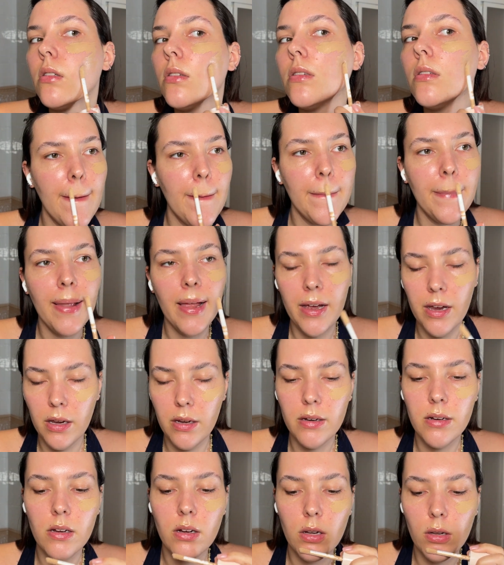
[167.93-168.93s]
Apply
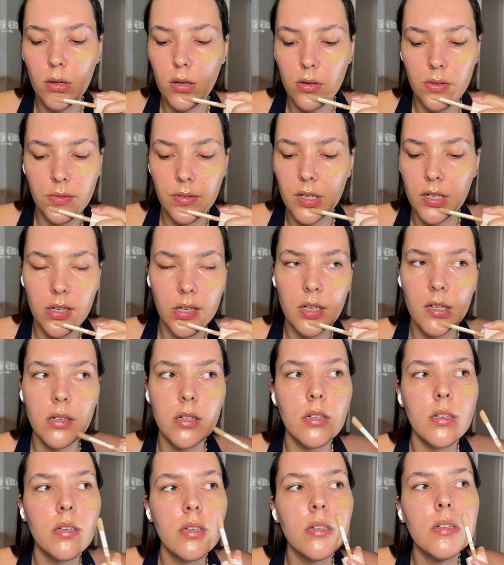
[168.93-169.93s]
it all over
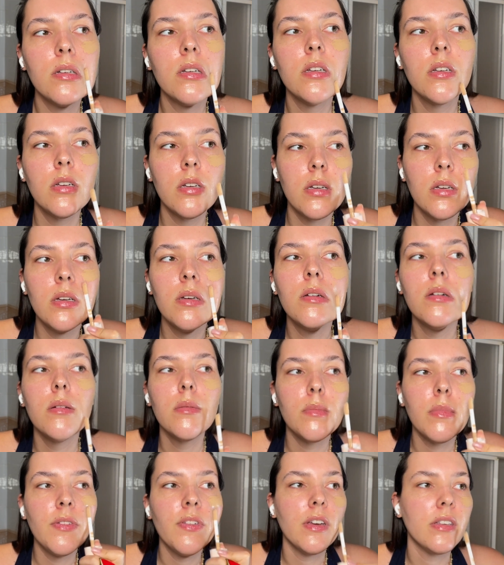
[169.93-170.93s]

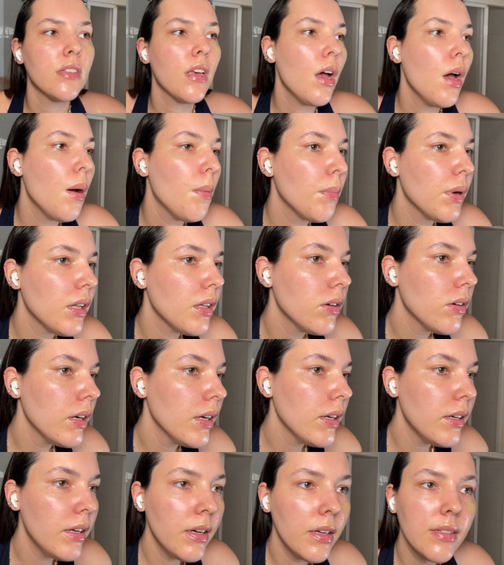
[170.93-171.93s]
my face. But look
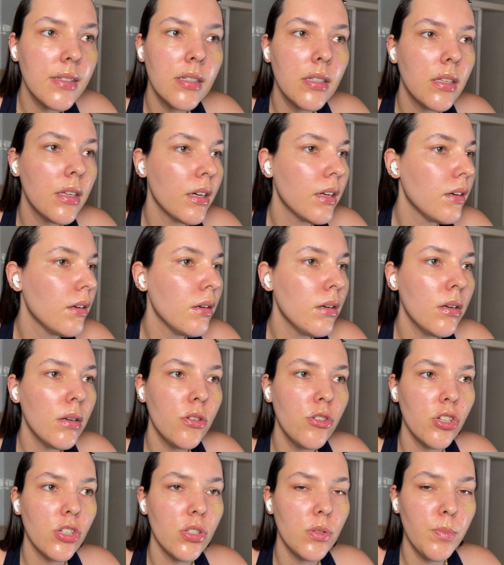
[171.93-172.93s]
at the skin
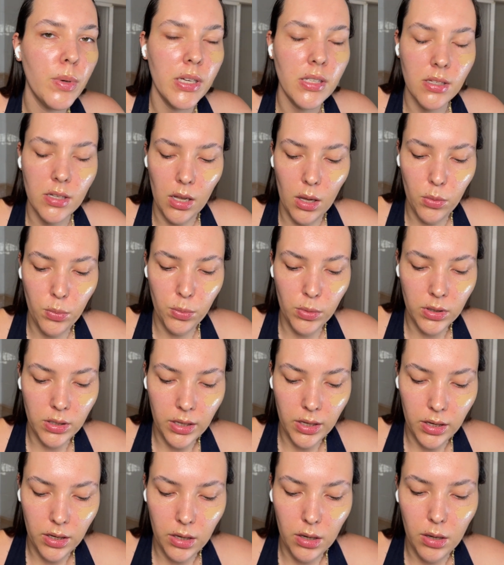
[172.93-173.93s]
just by itself with
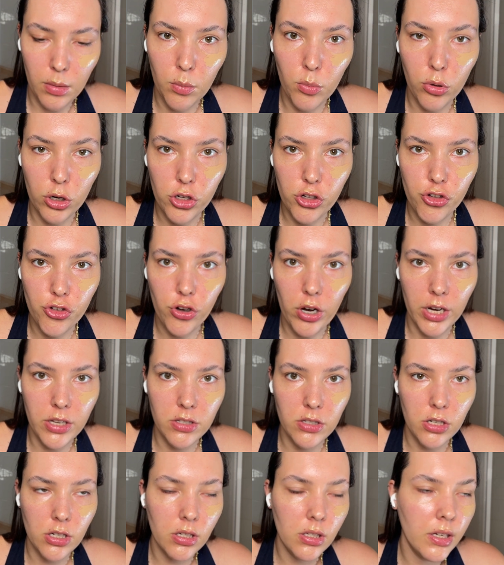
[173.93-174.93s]
the
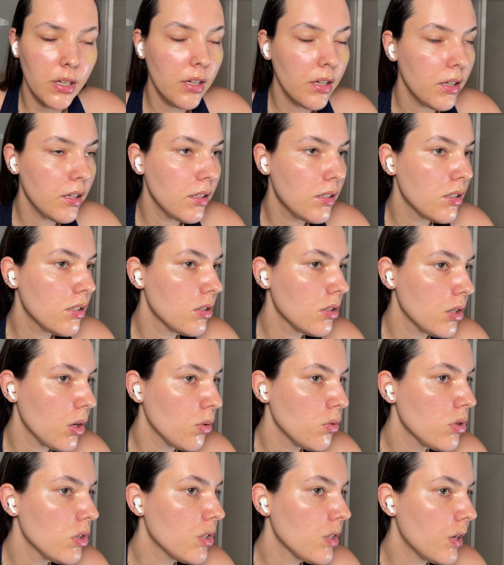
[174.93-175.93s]
moisturizer. Like, it's so
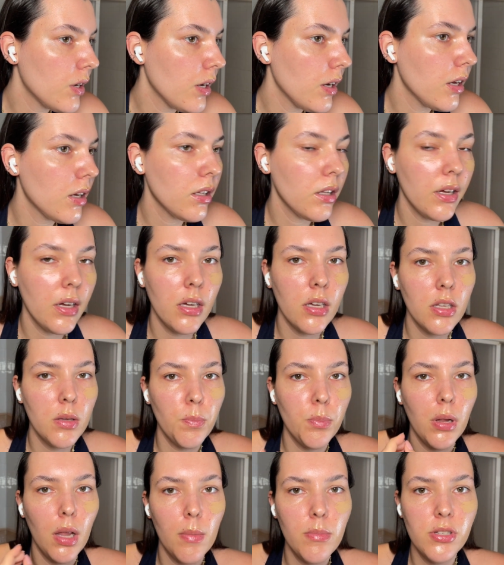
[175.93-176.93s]
stunning, and like it
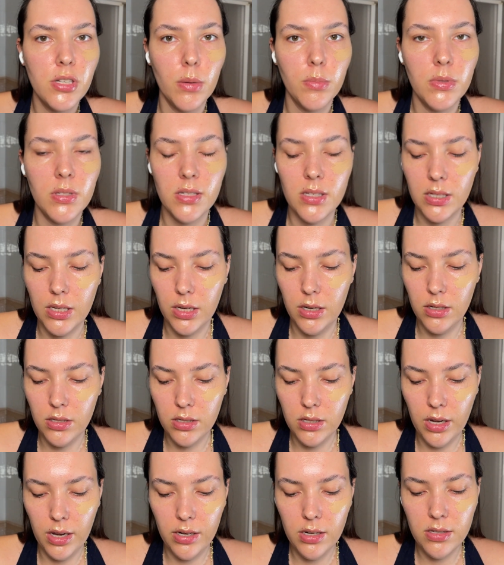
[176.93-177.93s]
plumps up the skin. It's
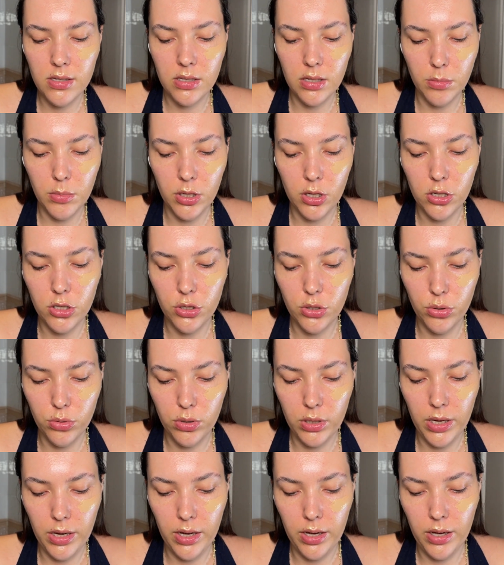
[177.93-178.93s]
kind of similar to
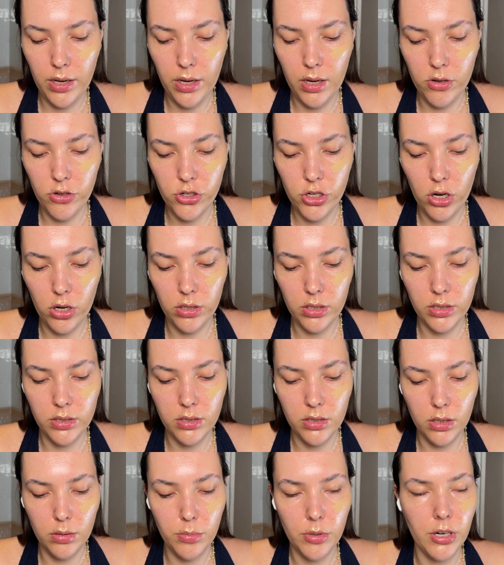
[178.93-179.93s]
the Charlotte
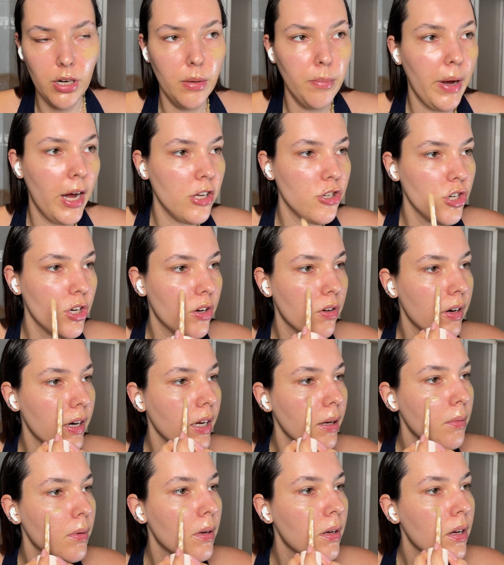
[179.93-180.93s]
Tilbury Magic
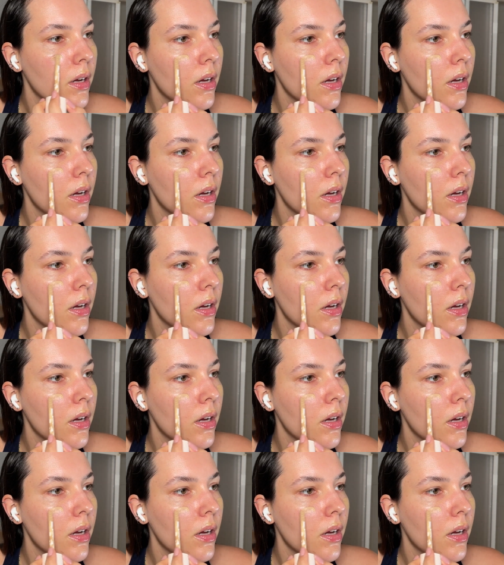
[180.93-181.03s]
Cream,